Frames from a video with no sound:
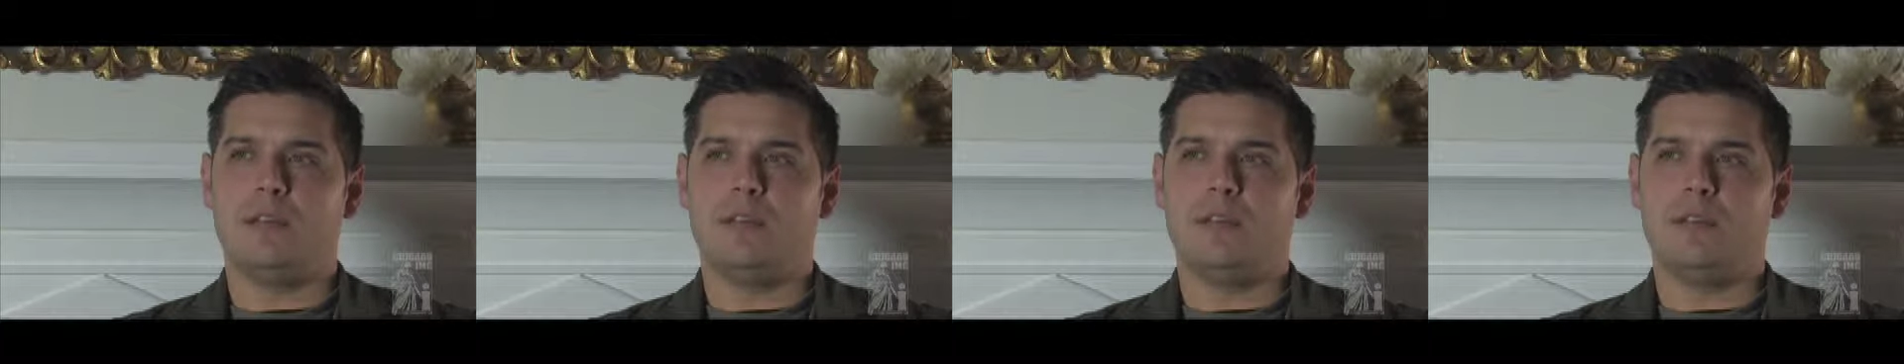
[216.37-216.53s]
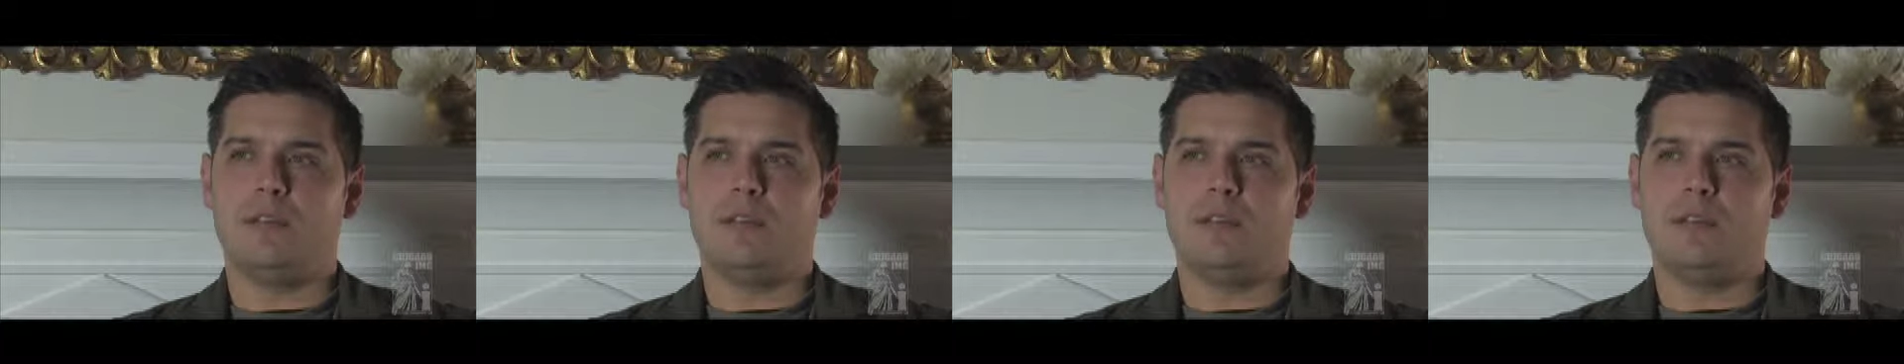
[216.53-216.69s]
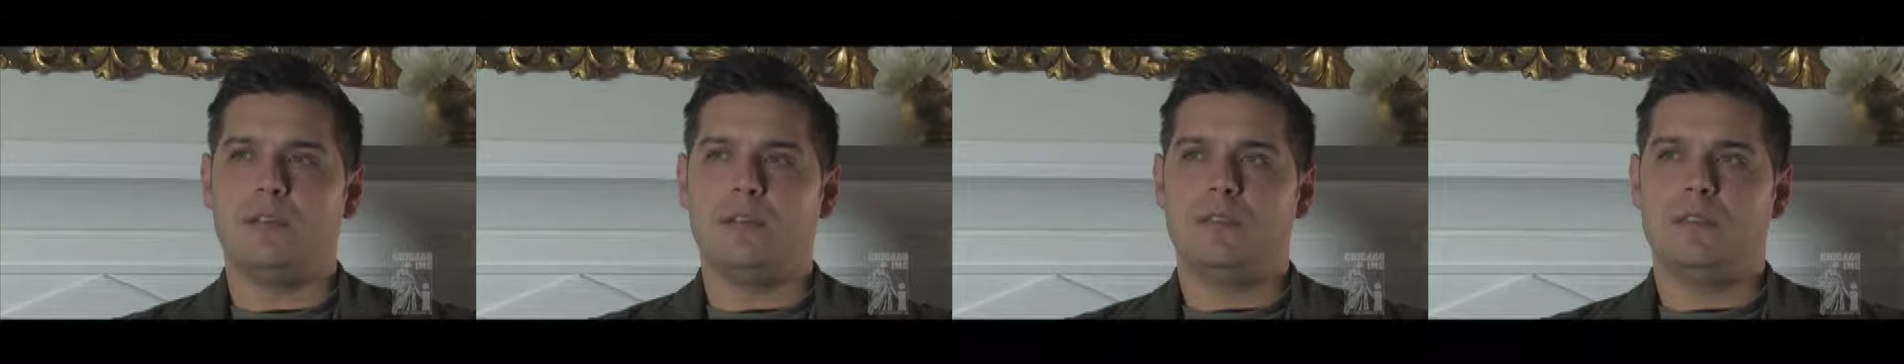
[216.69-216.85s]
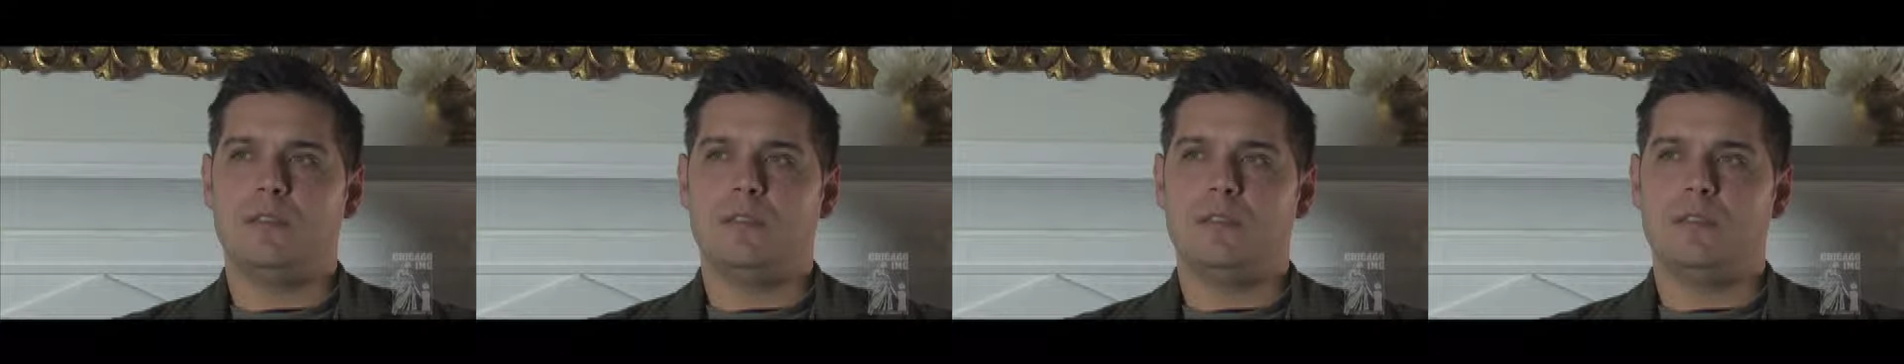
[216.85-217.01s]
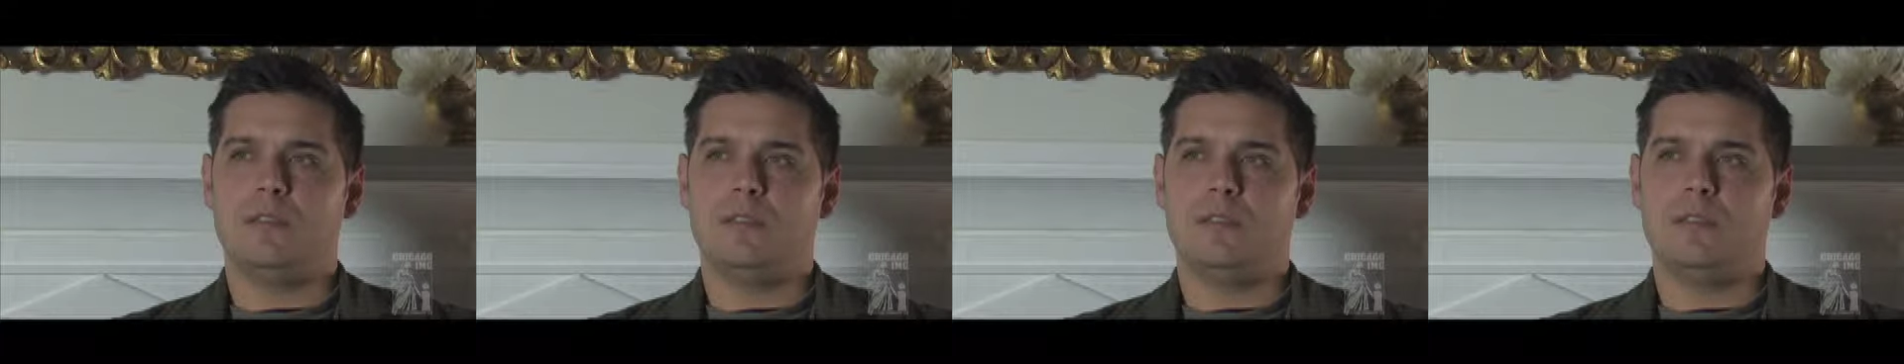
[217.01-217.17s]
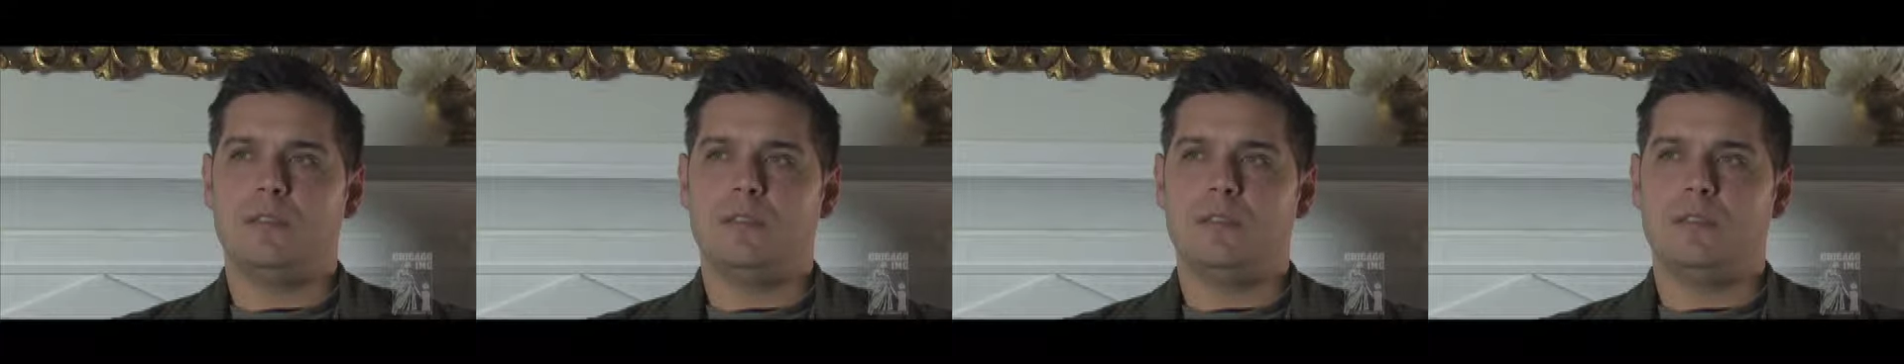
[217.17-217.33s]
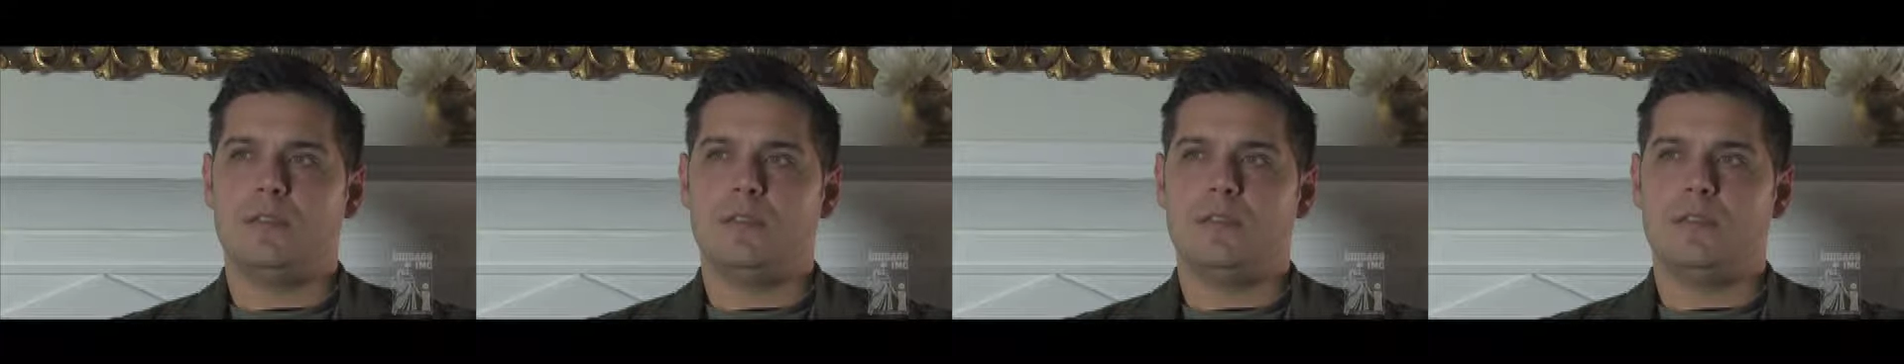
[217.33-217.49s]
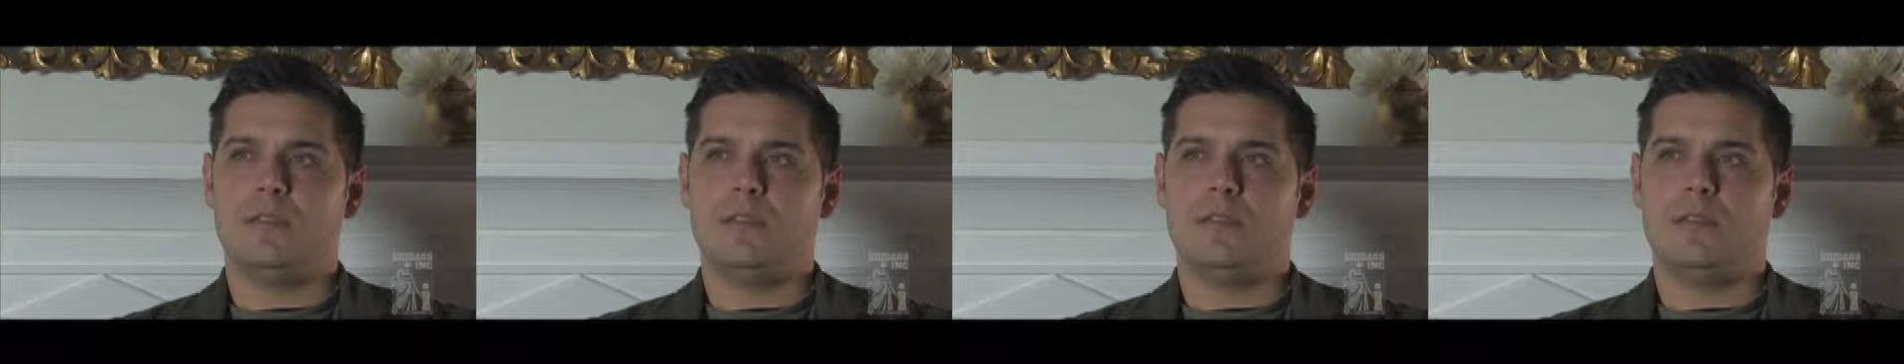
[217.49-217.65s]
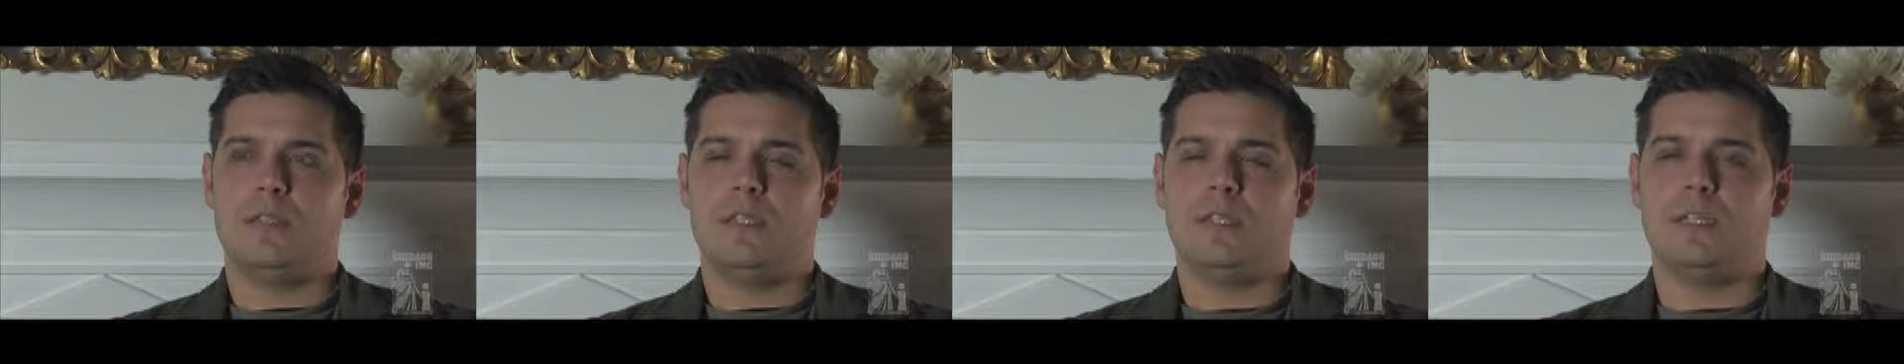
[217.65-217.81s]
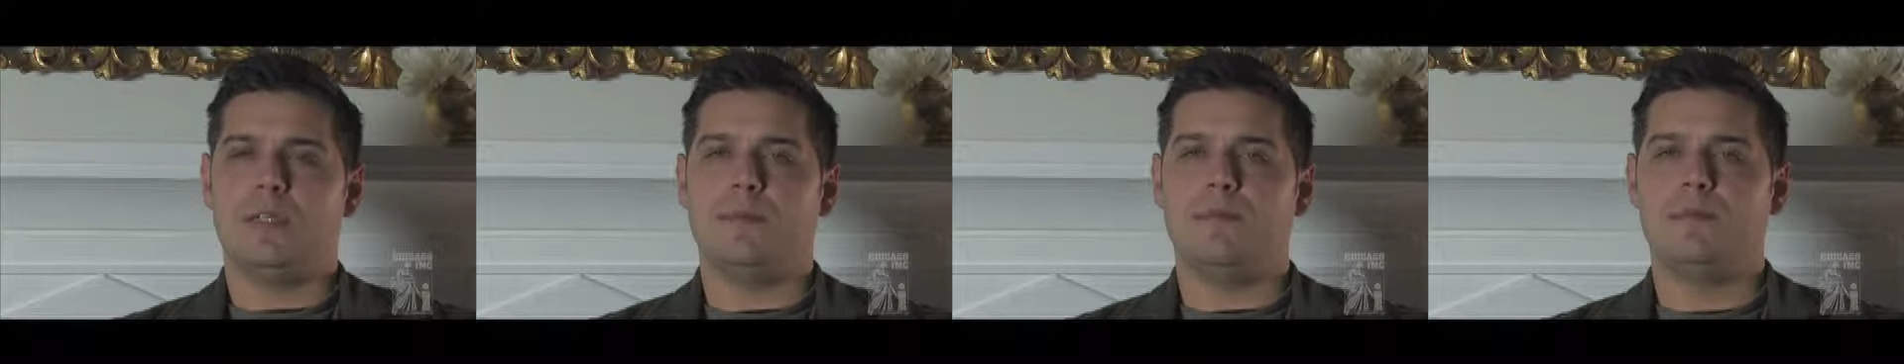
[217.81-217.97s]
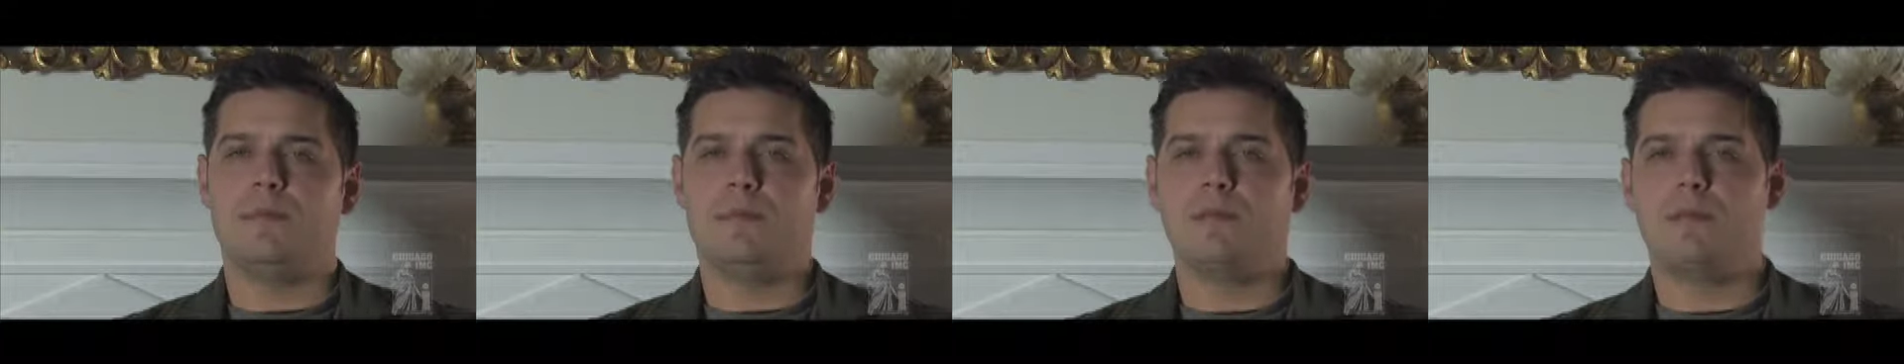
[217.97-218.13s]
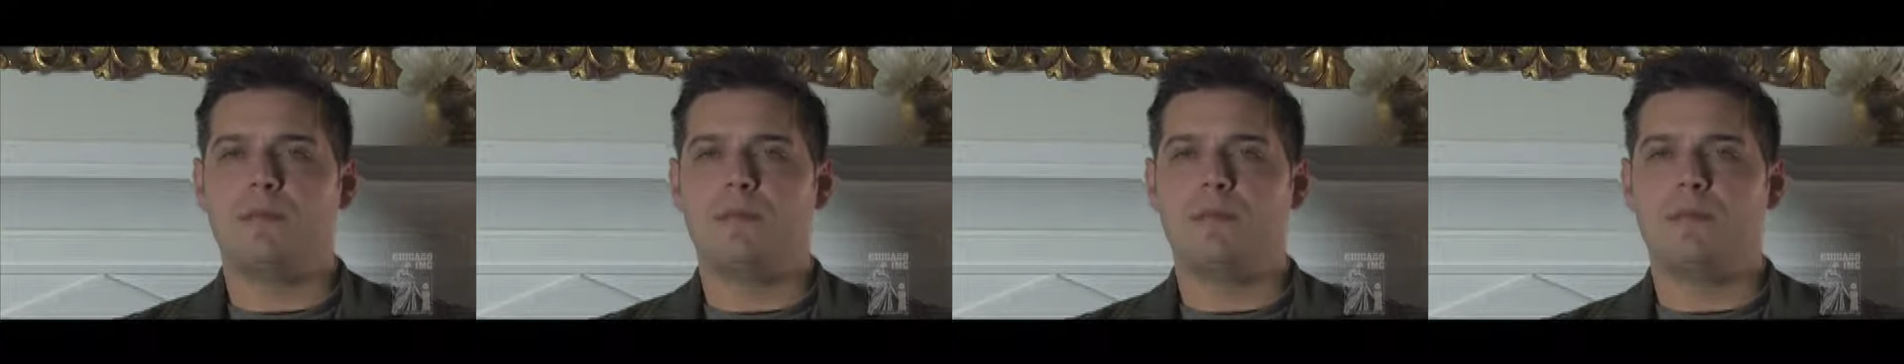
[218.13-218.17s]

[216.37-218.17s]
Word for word: and uh,